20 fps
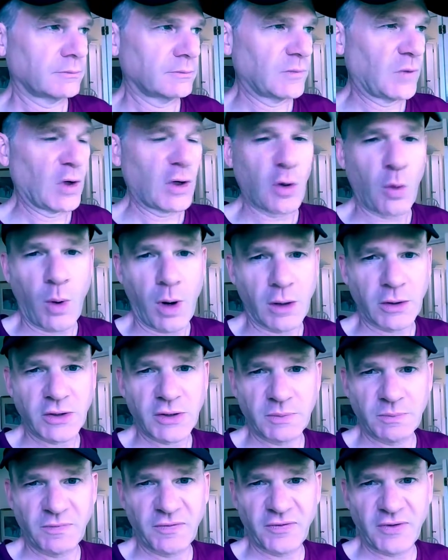The
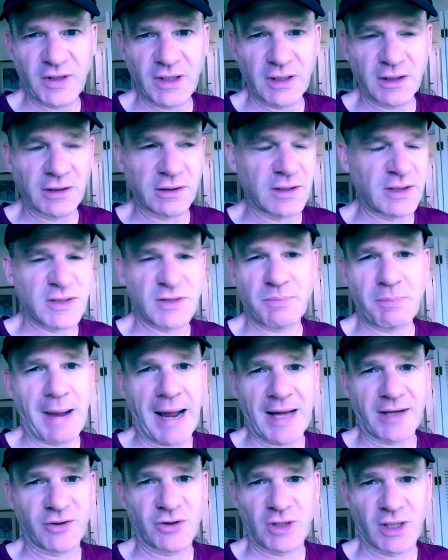quantum field is
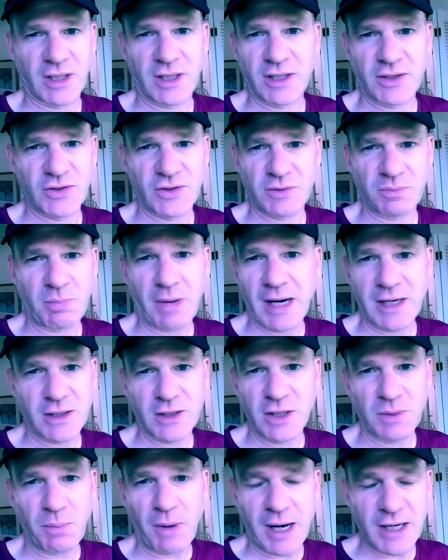magic.
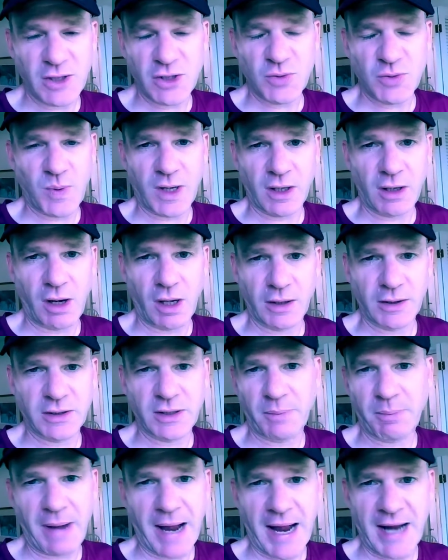You might as well call it
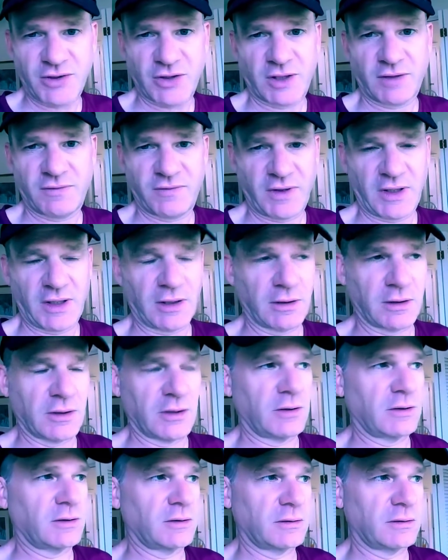the magic field.